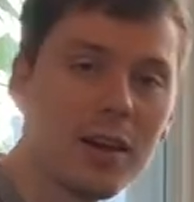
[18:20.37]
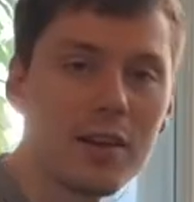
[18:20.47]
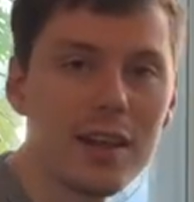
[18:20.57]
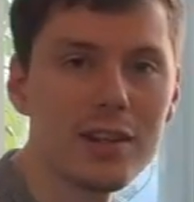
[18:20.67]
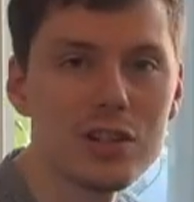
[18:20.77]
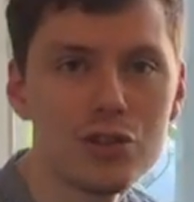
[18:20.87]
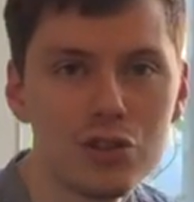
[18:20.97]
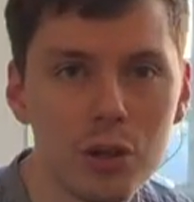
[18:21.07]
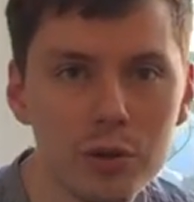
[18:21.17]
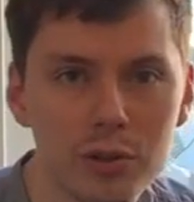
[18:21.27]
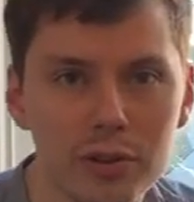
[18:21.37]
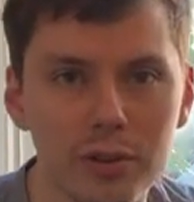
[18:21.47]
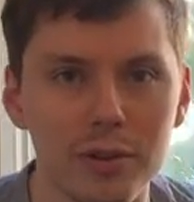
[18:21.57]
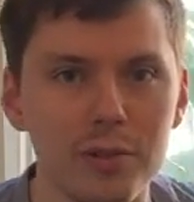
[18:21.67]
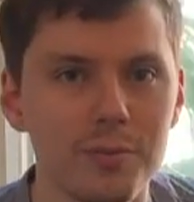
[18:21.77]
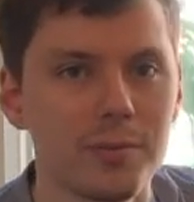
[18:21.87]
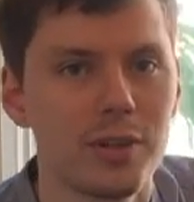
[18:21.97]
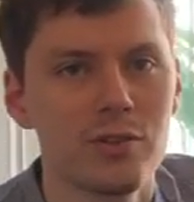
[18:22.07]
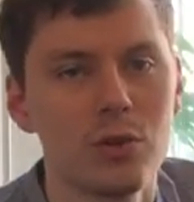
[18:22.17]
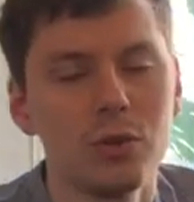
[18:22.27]
Then there's a joke solo. I
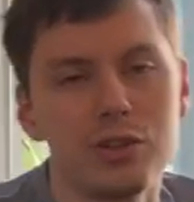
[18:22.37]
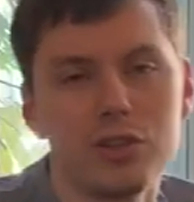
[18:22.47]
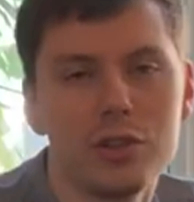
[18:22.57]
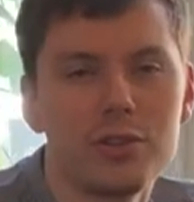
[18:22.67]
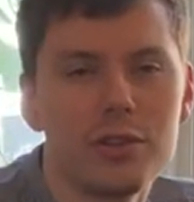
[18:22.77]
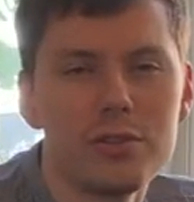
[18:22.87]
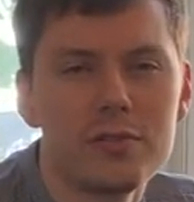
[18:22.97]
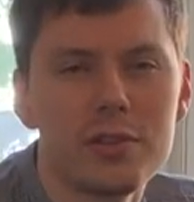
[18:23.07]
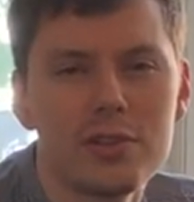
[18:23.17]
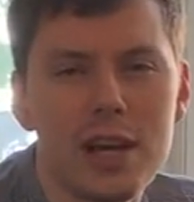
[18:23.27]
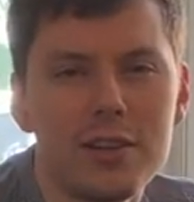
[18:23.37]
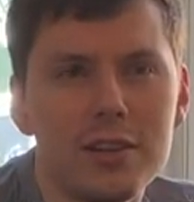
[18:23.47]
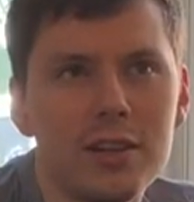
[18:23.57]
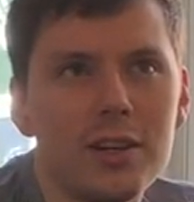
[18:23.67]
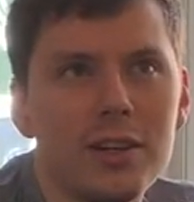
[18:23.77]
call it a joke solo for the tenor,